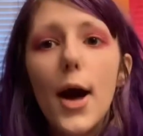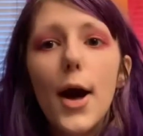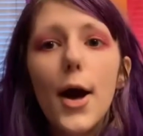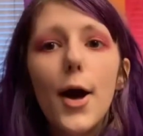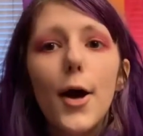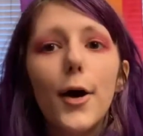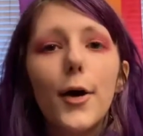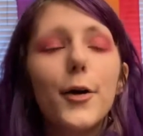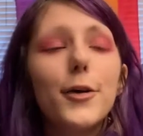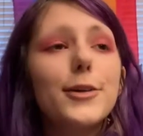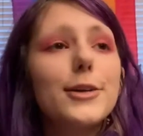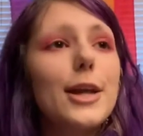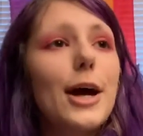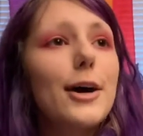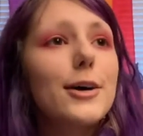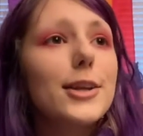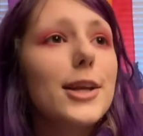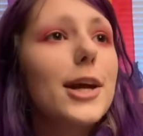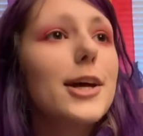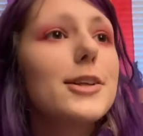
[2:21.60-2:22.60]
So now
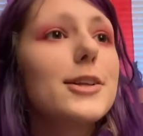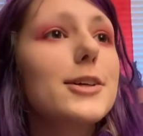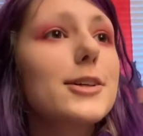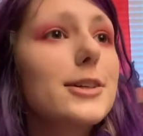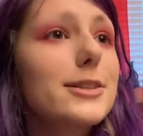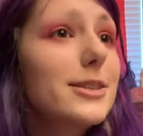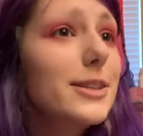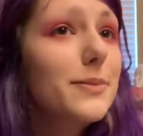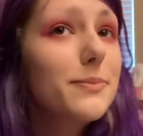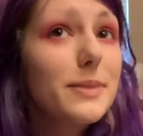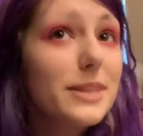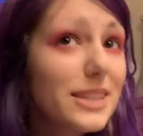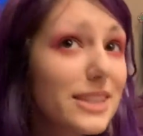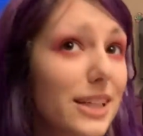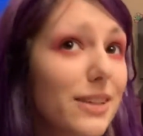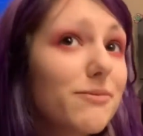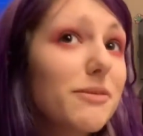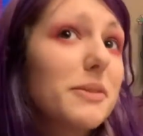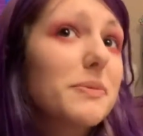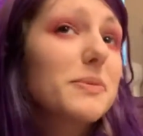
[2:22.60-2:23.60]
that I look like the missing
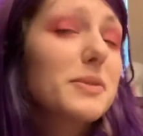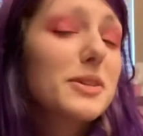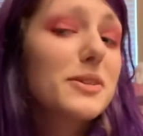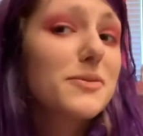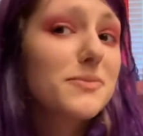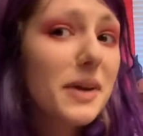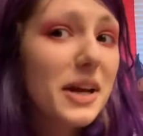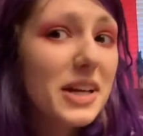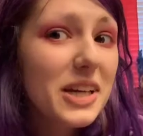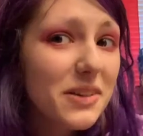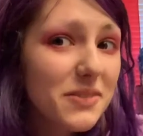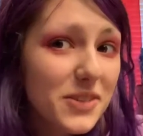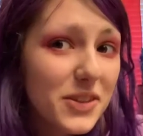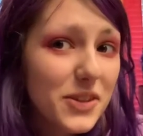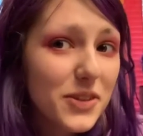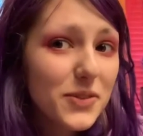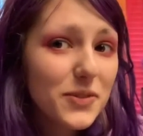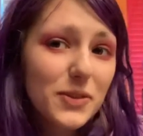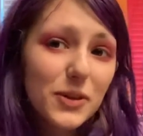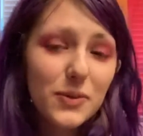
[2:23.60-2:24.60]
member of My
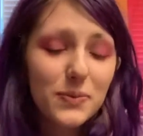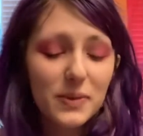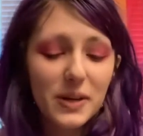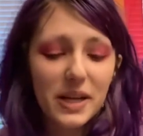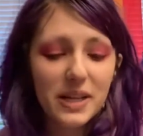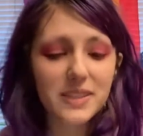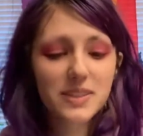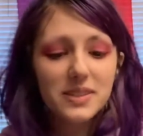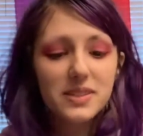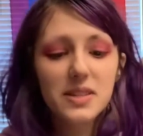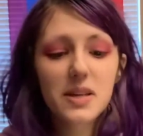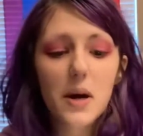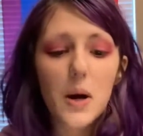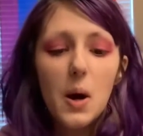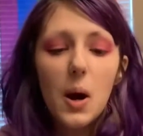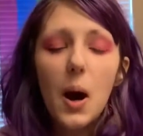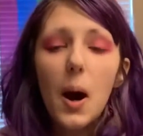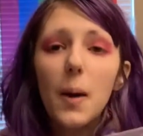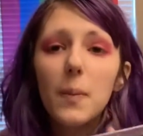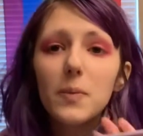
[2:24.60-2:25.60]
Chemical Romance,
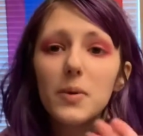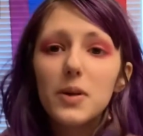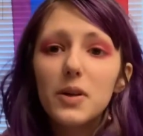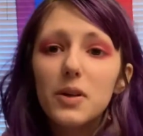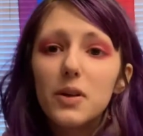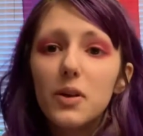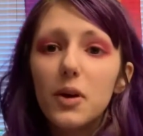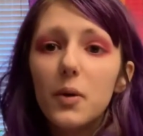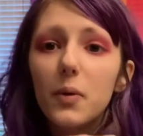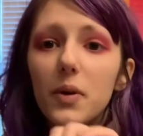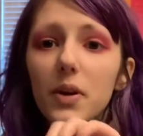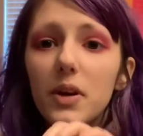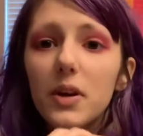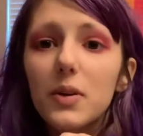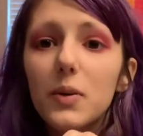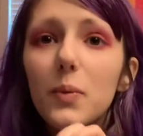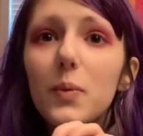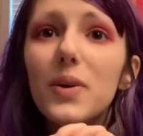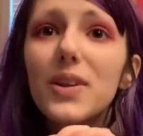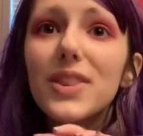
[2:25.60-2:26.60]
I'm gonna go
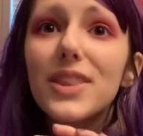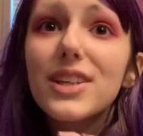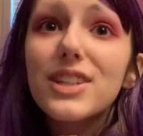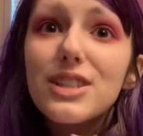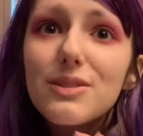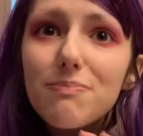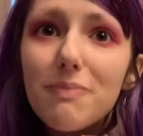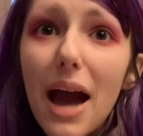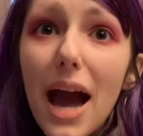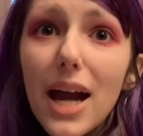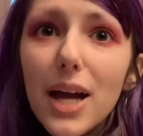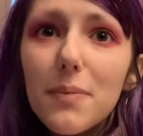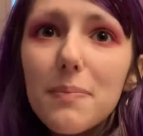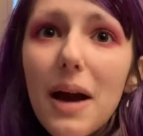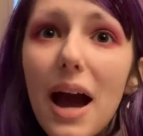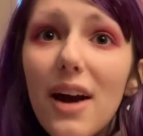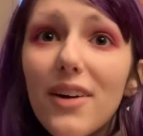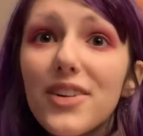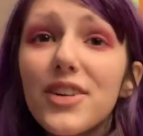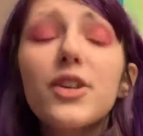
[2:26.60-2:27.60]
in with this MAC
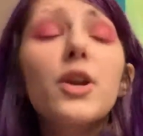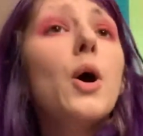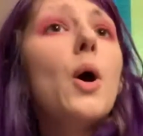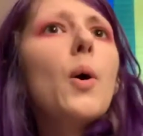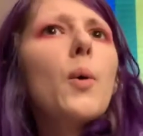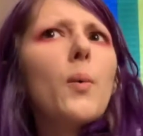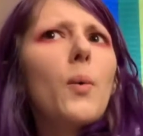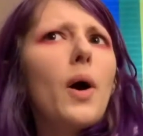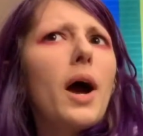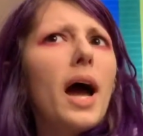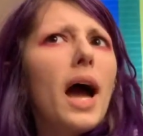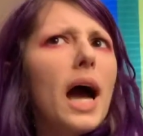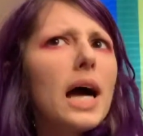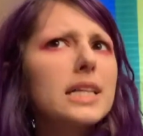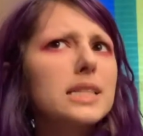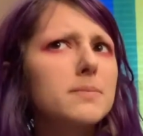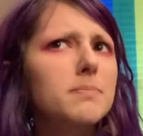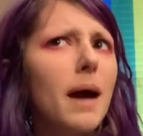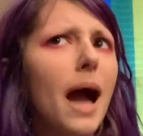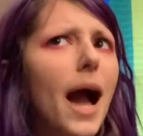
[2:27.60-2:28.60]
palette. What has
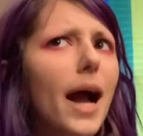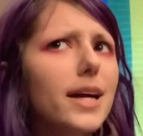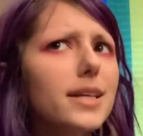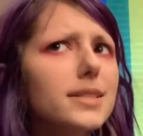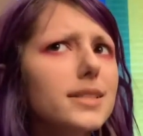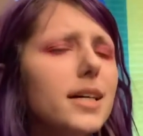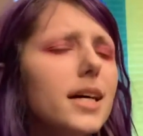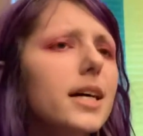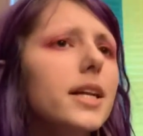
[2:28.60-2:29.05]
MAC done?